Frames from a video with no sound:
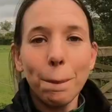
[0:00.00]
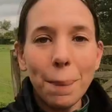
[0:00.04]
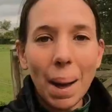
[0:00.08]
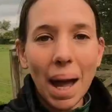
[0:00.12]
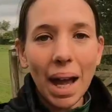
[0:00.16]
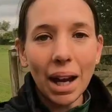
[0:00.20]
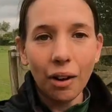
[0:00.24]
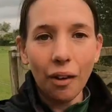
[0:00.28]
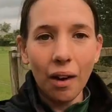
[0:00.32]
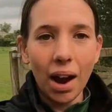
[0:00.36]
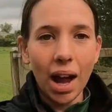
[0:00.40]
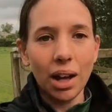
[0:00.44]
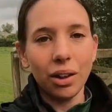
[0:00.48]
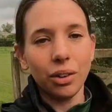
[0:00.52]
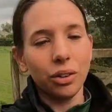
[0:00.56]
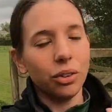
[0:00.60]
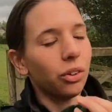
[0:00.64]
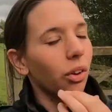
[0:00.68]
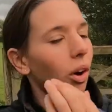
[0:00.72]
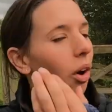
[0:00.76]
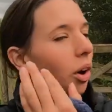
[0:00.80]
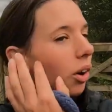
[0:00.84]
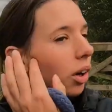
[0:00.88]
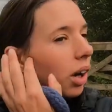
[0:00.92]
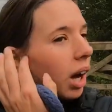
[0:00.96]

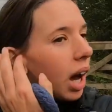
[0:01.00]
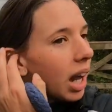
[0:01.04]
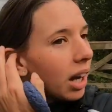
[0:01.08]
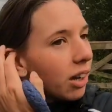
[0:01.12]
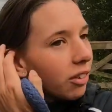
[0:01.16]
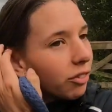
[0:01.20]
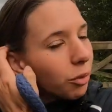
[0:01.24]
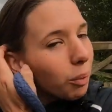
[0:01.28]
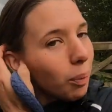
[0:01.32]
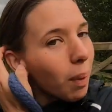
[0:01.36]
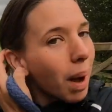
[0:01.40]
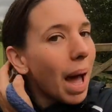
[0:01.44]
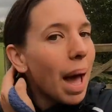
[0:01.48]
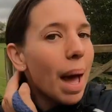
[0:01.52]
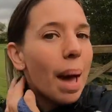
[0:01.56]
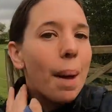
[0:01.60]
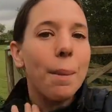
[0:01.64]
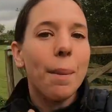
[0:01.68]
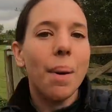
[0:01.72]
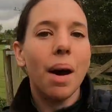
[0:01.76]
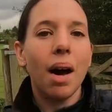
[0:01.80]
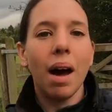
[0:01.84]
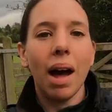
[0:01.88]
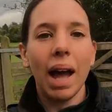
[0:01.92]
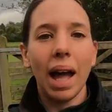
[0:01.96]
Background on kind of where
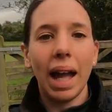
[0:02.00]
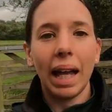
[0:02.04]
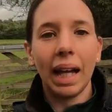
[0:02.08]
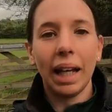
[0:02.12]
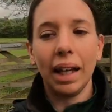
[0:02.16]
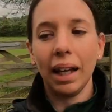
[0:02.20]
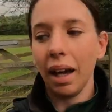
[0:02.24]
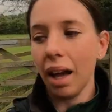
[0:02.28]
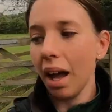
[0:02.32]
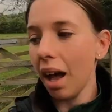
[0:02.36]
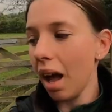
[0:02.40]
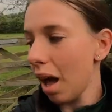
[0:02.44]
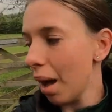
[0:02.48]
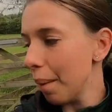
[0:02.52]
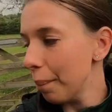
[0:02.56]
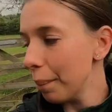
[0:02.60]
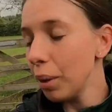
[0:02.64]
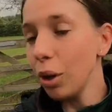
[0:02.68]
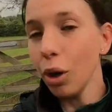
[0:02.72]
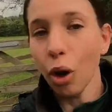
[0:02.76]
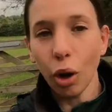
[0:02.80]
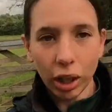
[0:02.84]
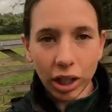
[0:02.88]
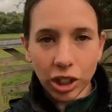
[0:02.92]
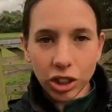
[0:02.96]
my
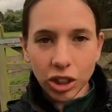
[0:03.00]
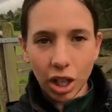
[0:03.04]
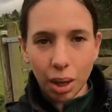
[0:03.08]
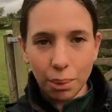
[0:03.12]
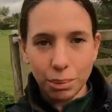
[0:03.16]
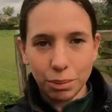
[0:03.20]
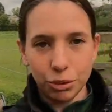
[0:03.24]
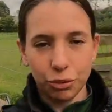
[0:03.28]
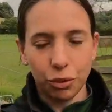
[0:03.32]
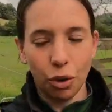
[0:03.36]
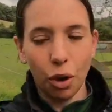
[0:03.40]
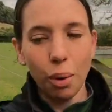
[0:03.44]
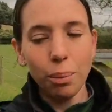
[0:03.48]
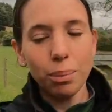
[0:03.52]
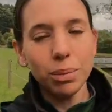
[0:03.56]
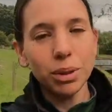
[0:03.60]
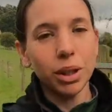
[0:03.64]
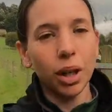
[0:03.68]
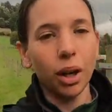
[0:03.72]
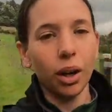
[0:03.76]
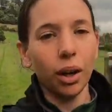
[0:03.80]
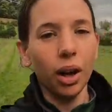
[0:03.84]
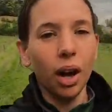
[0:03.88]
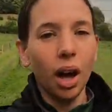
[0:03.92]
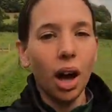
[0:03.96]
knowledge comes from.
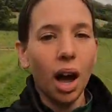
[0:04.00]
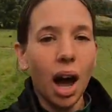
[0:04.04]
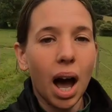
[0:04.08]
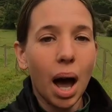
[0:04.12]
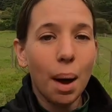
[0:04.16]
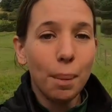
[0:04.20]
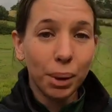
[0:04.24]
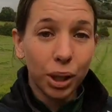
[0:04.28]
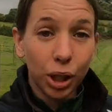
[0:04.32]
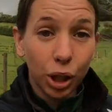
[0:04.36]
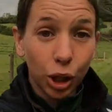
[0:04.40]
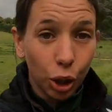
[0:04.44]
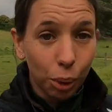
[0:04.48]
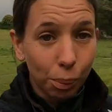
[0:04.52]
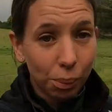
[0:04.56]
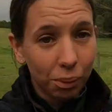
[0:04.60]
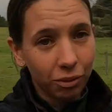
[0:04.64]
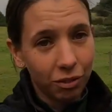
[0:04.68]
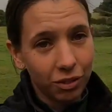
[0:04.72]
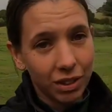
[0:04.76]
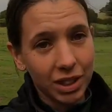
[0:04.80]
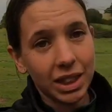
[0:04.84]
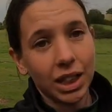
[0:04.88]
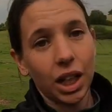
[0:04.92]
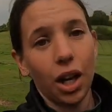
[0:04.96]
So I'm a human
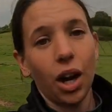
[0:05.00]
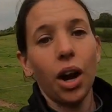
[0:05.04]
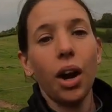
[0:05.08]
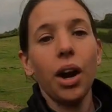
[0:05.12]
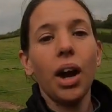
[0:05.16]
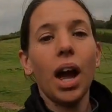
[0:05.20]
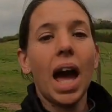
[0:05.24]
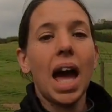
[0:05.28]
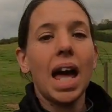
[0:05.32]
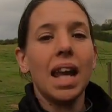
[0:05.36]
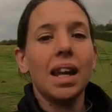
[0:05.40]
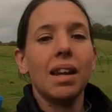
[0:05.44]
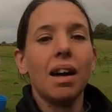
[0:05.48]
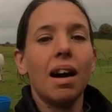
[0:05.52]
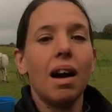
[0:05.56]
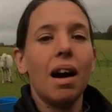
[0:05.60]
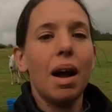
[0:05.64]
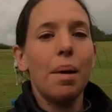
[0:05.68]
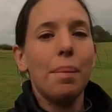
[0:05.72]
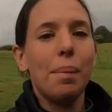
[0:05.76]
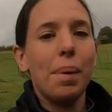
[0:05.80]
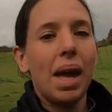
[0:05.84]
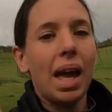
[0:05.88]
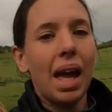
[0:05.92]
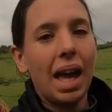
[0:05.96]
physio and
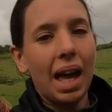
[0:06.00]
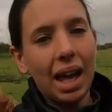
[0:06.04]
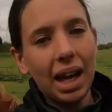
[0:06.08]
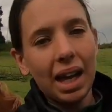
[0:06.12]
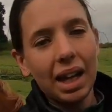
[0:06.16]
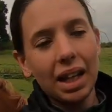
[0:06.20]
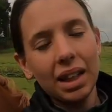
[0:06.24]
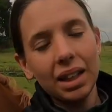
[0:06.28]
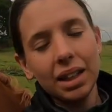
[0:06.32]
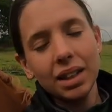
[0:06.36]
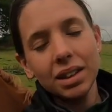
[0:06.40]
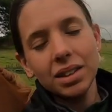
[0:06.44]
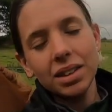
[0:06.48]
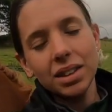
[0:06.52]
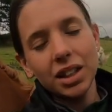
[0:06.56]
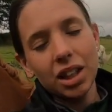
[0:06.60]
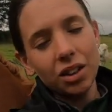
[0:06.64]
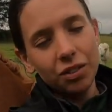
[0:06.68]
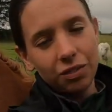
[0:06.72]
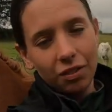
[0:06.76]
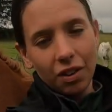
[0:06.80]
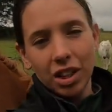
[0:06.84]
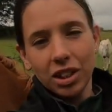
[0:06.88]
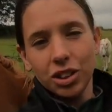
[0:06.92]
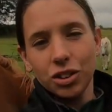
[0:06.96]
I'm a
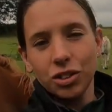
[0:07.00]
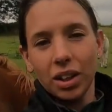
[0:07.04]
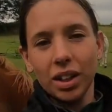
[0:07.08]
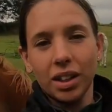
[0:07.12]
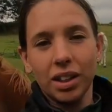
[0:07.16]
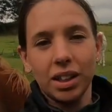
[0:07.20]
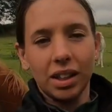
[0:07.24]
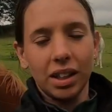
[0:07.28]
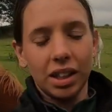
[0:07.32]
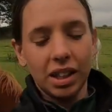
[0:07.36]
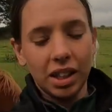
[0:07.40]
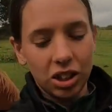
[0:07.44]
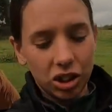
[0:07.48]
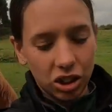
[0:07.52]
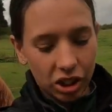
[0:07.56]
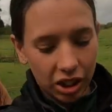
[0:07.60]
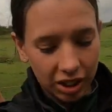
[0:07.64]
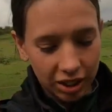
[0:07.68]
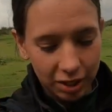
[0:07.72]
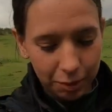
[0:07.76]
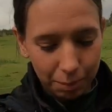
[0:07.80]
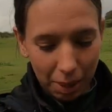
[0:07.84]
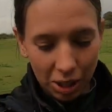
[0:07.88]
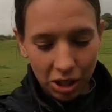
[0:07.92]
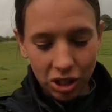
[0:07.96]
certified strength and
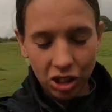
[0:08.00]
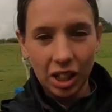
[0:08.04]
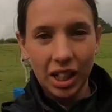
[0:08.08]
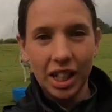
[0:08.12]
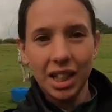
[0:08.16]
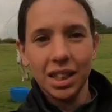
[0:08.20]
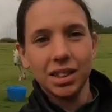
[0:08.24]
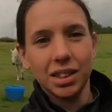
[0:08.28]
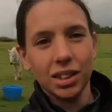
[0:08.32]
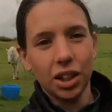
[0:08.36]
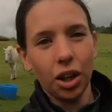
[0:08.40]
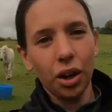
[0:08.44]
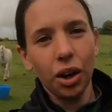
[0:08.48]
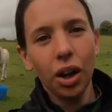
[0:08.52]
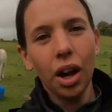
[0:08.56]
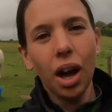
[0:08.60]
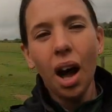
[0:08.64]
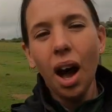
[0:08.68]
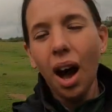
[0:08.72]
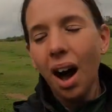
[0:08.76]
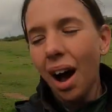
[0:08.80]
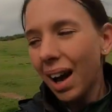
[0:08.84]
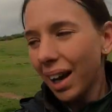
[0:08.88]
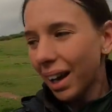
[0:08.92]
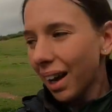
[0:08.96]
conditioning specialist, so
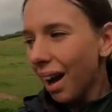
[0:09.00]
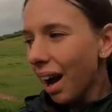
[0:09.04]
I